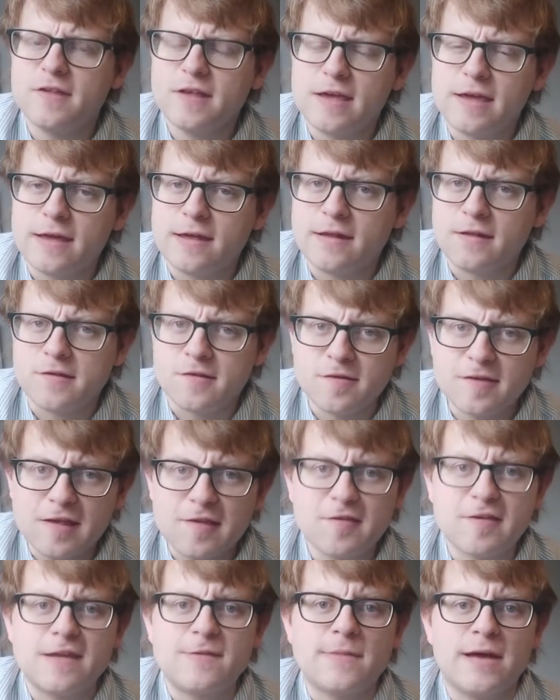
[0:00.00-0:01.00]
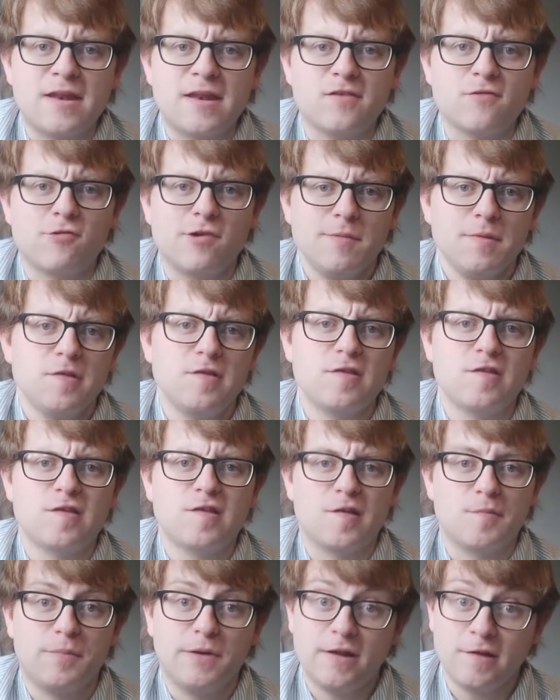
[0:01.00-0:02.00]
in 16
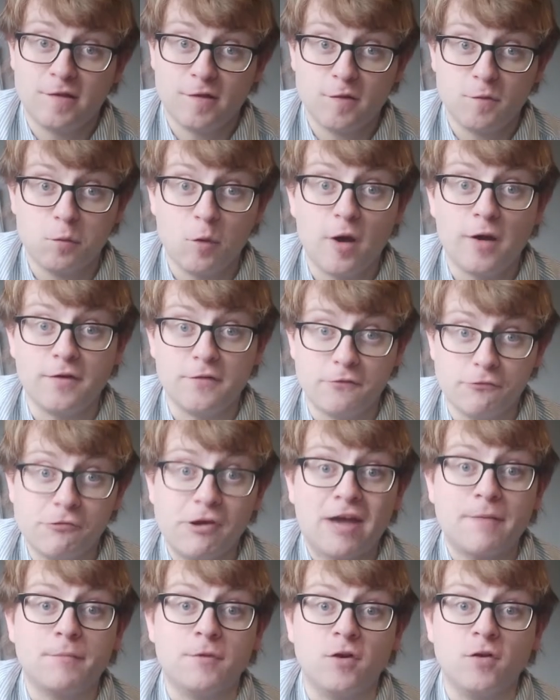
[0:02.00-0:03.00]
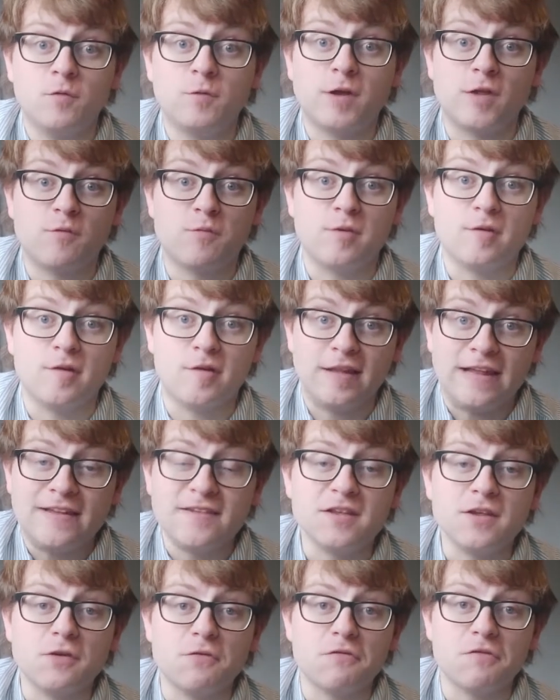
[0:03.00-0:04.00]
manuscripts, plus one fragment which was
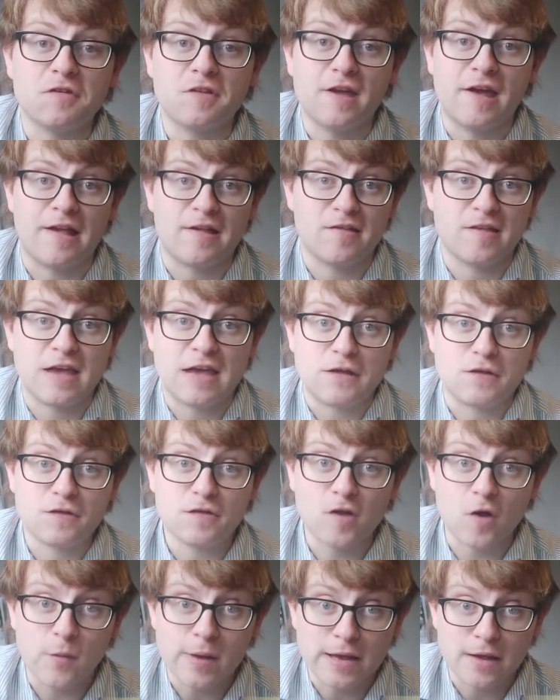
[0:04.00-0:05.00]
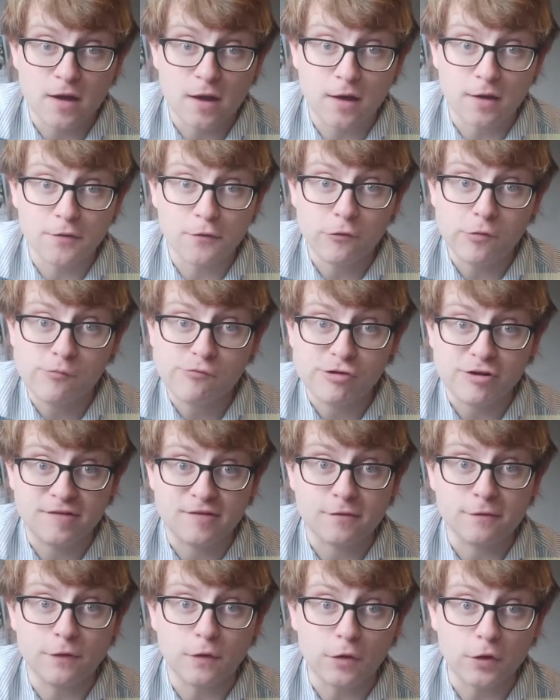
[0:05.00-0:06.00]
later used as a sewing guard for
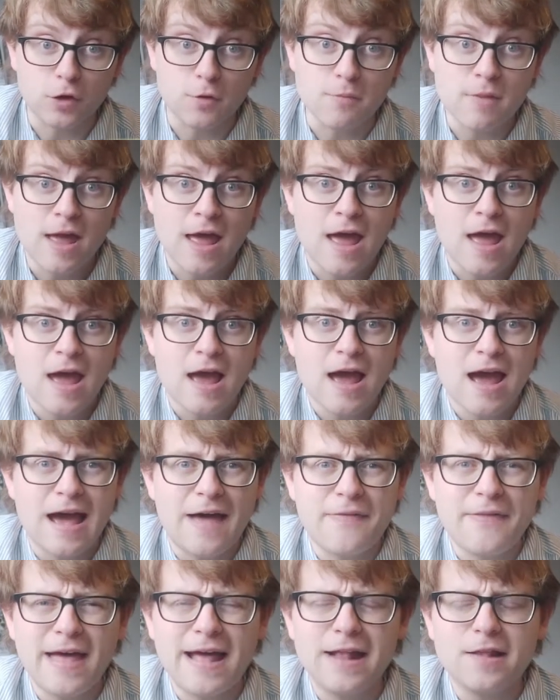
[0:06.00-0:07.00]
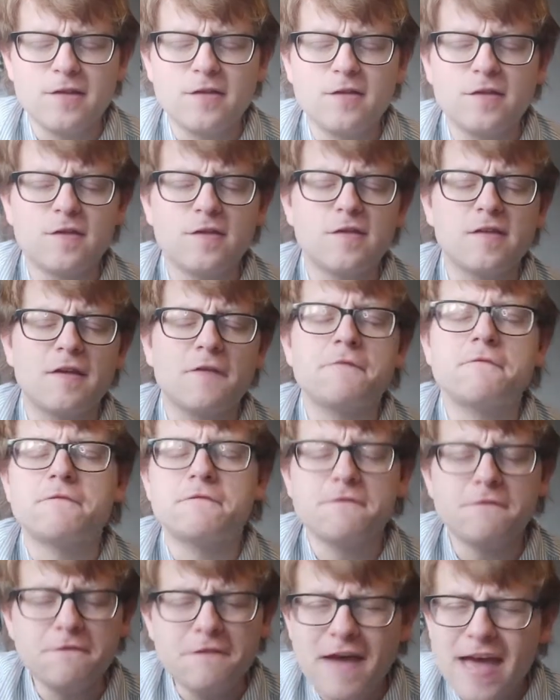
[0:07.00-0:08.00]
printed volume. And that's a
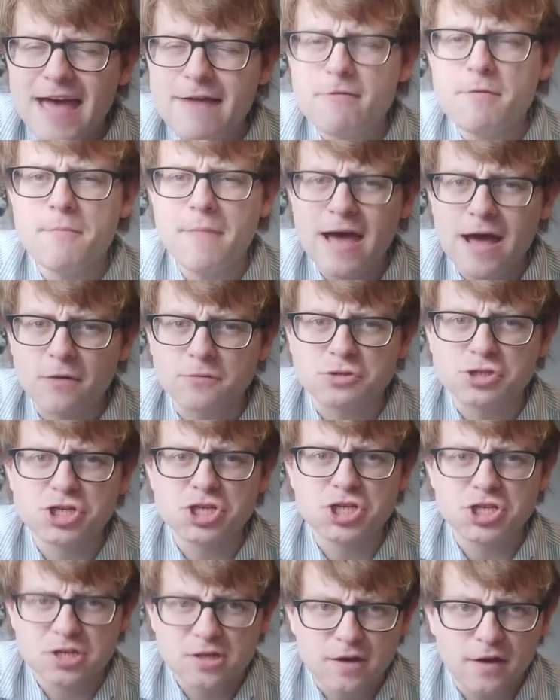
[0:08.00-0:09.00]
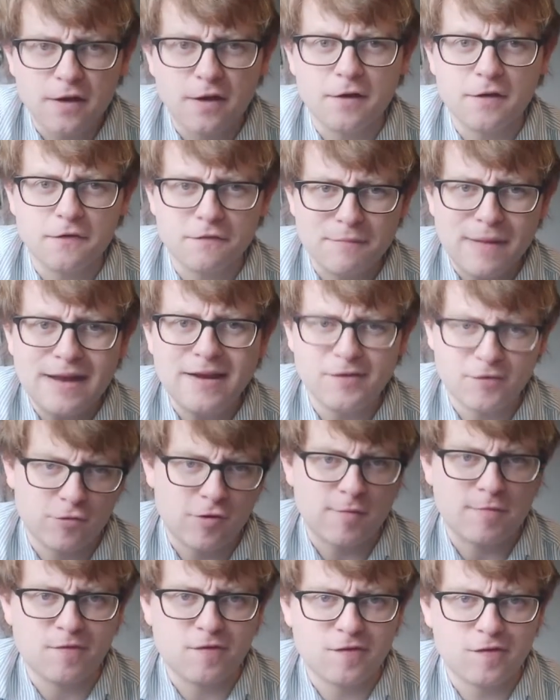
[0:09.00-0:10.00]
fair amount of
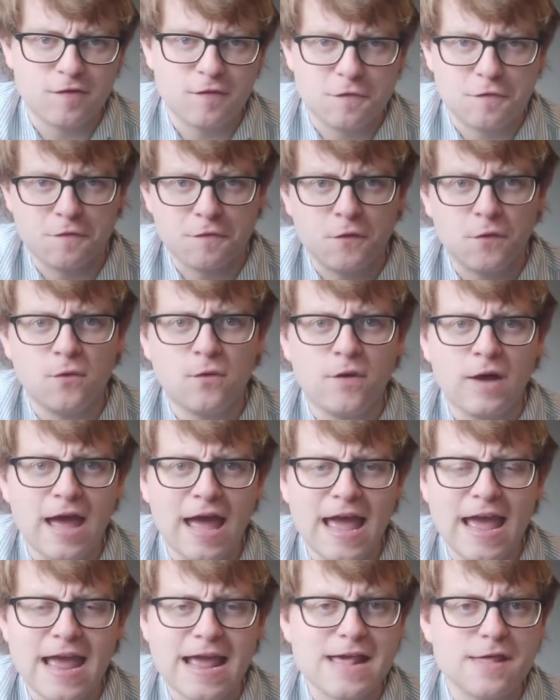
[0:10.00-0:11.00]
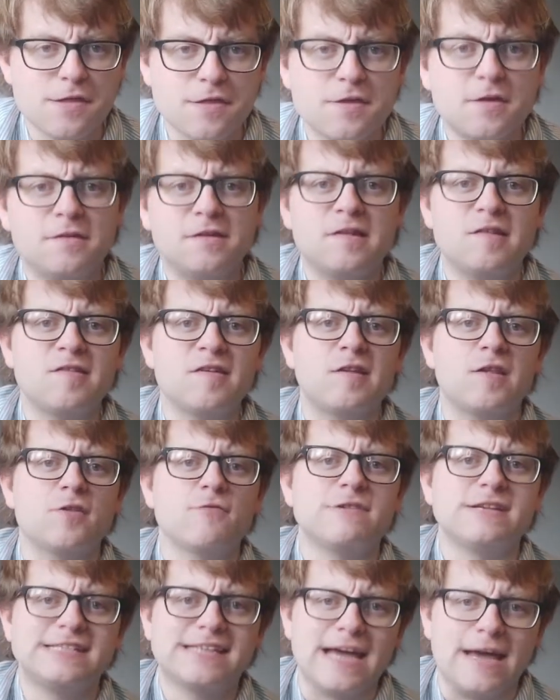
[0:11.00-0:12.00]
manuscripts for a 13th
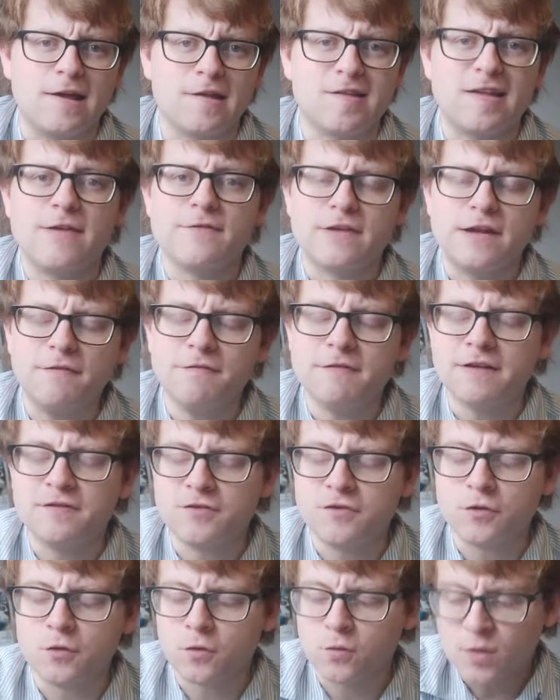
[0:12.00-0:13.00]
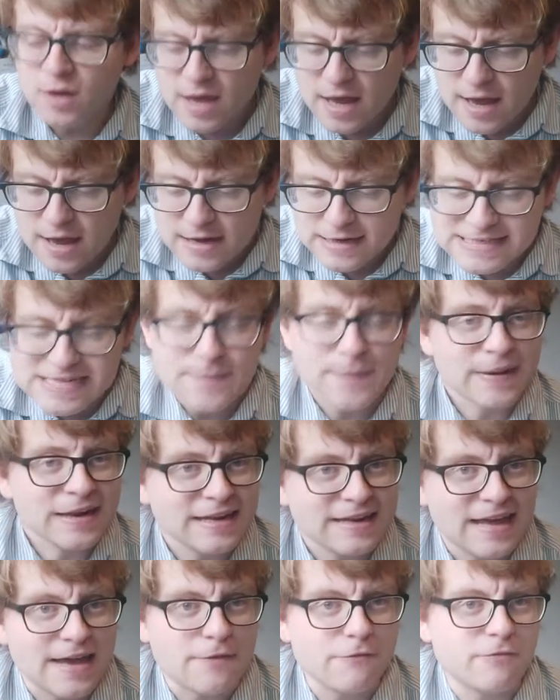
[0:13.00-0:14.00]
century text, even if they do
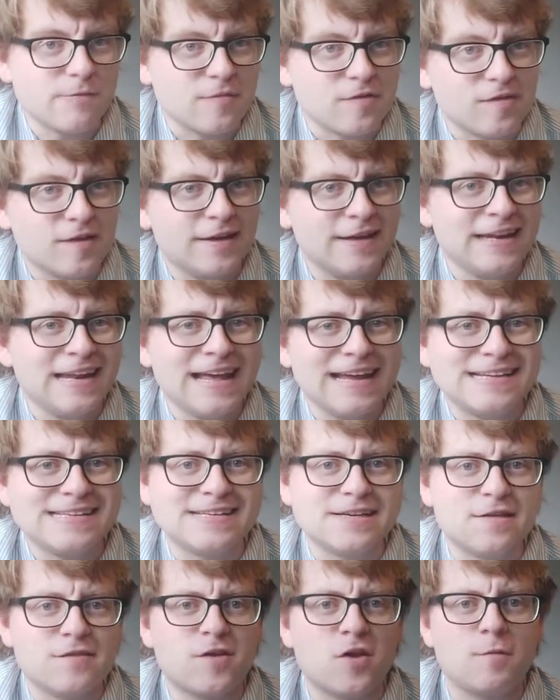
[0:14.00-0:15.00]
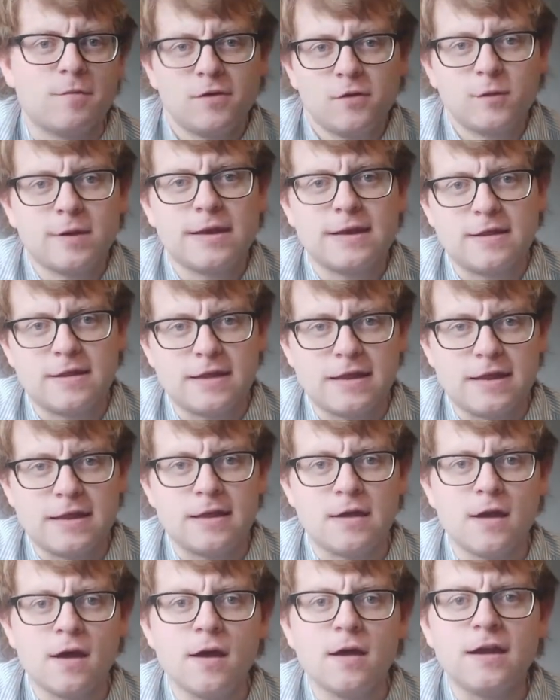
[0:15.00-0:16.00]
typically date from slightly later, so between
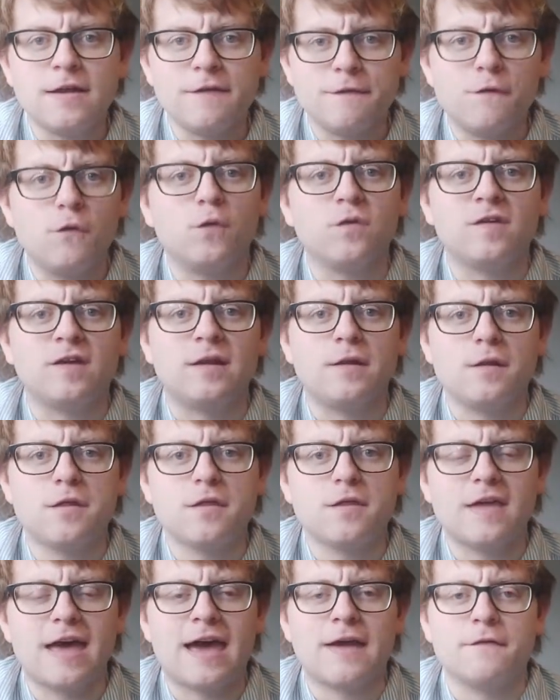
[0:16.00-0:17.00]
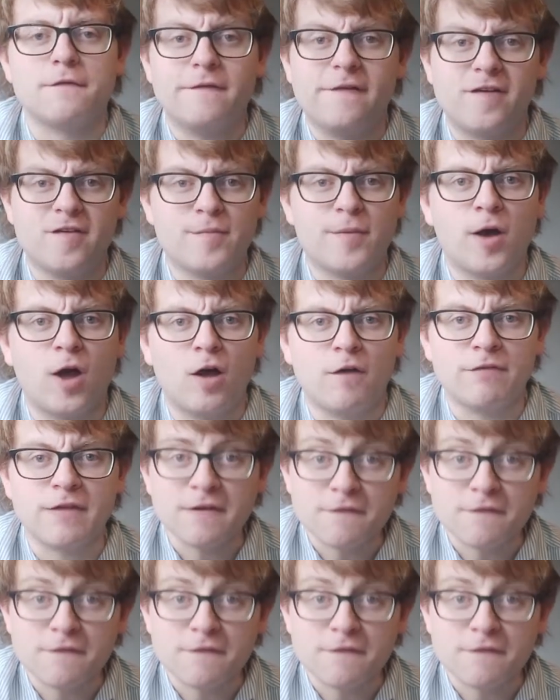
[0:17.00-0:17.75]
the early 14th and first part of the